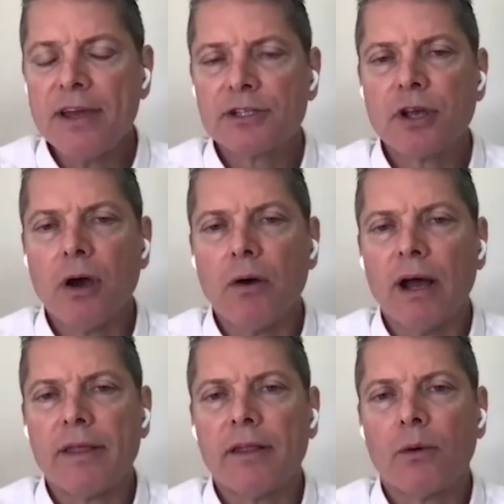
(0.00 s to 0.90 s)
think so. I
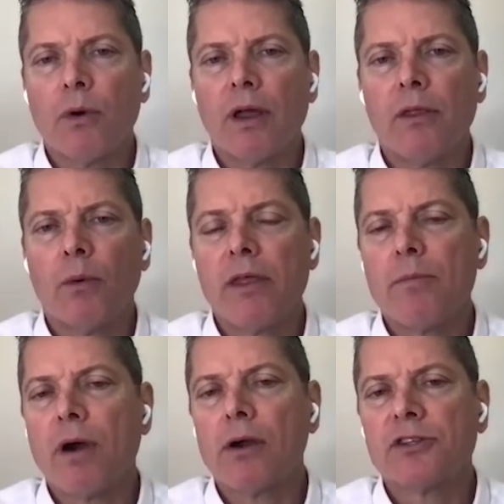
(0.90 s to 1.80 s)
think the way the
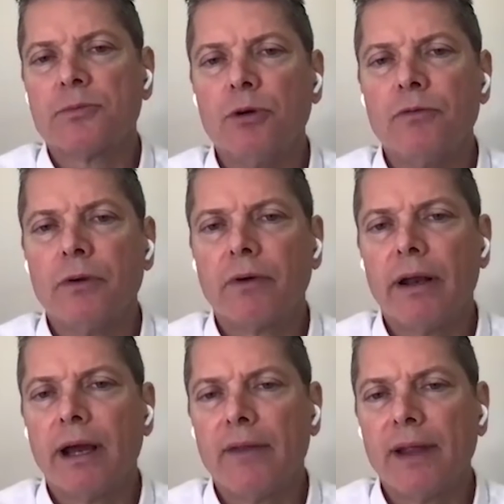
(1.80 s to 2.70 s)
market's moving
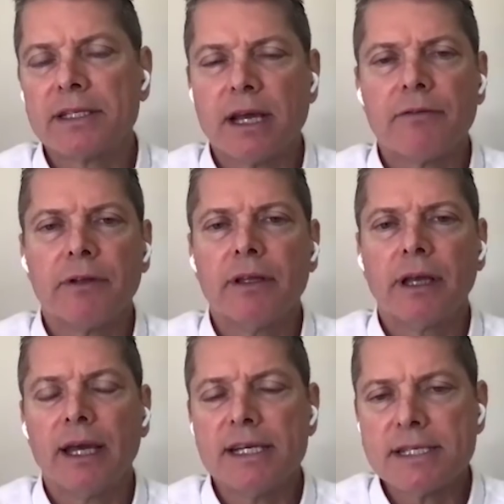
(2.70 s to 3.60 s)
right now, that's definitely the
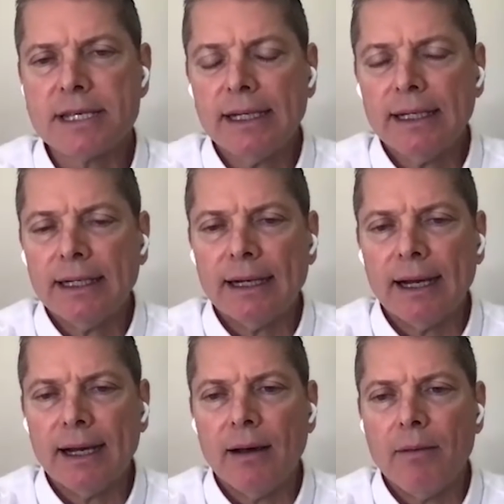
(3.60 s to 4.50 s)
case.
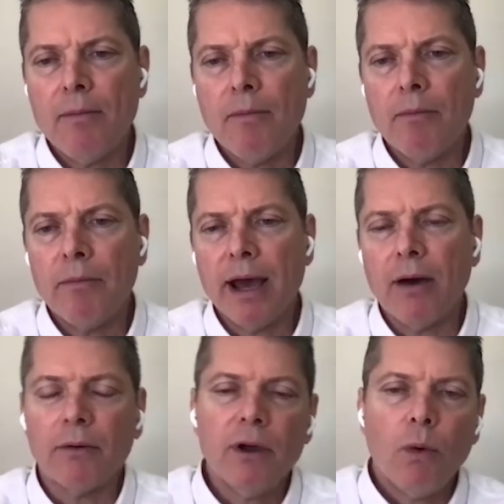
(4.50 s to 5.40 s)

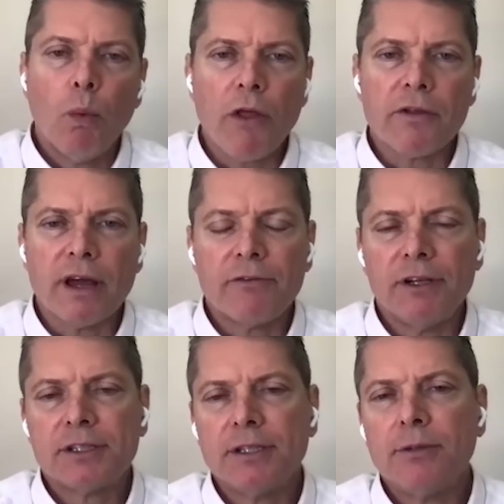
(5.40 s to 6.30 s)
Now, whether that
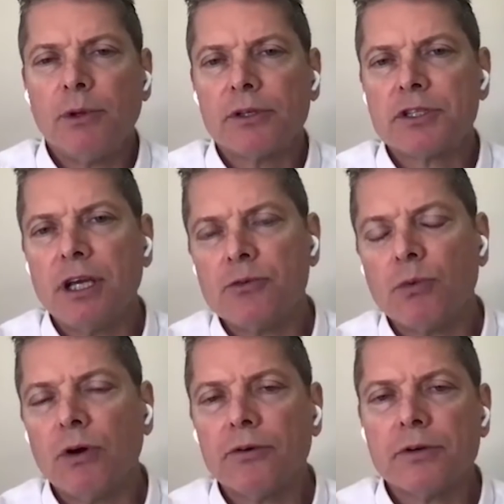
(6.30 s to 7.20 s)
fits in with a stage
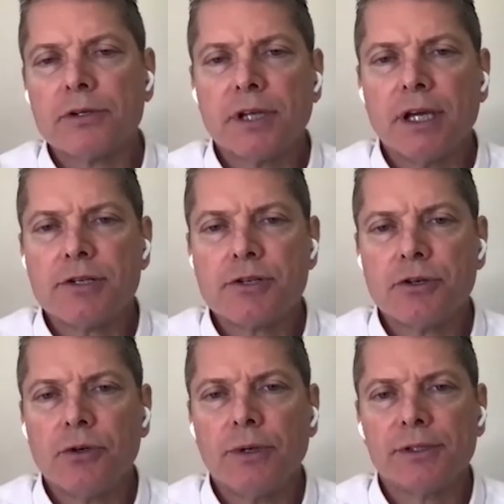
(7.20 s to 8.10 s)
1 or stage
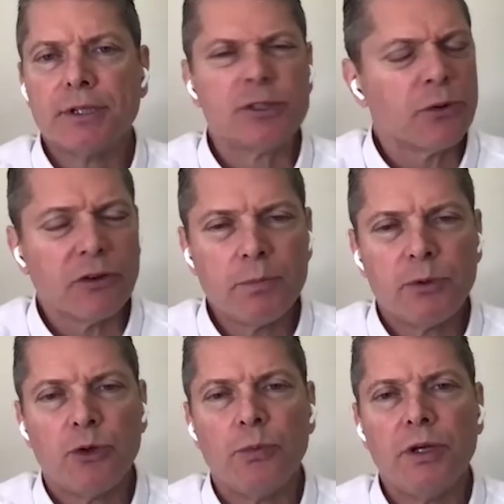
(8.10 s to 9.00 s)
2 is sort of
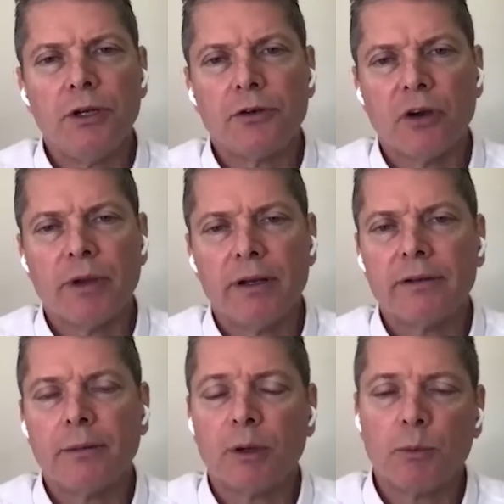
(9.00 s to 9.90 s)
to be determined.
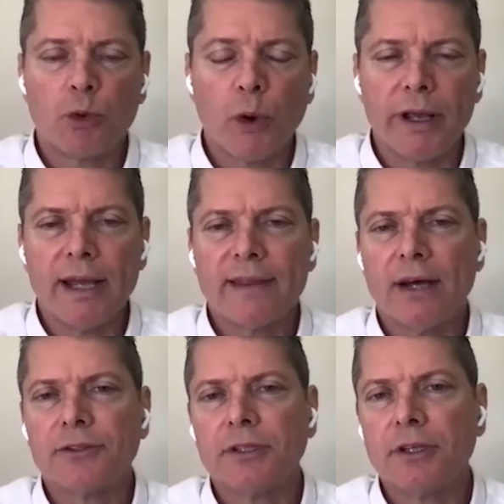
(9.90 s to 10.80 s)
I mean, with
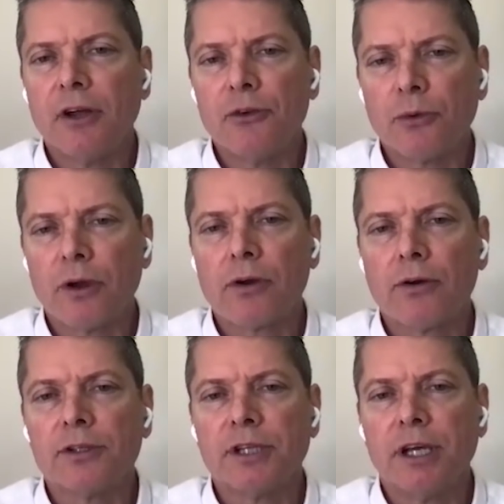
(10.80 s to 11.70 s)
28,000 tons with our
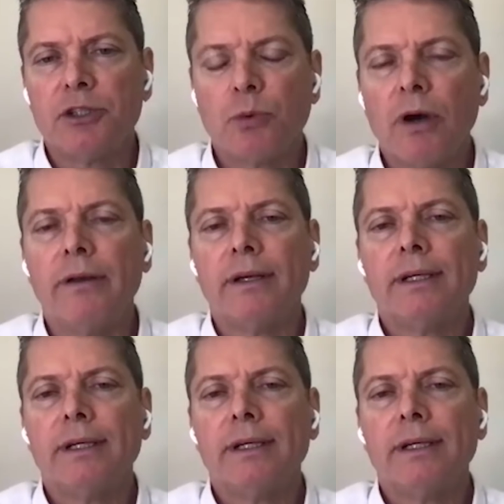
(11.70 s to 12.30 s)
current stage 1,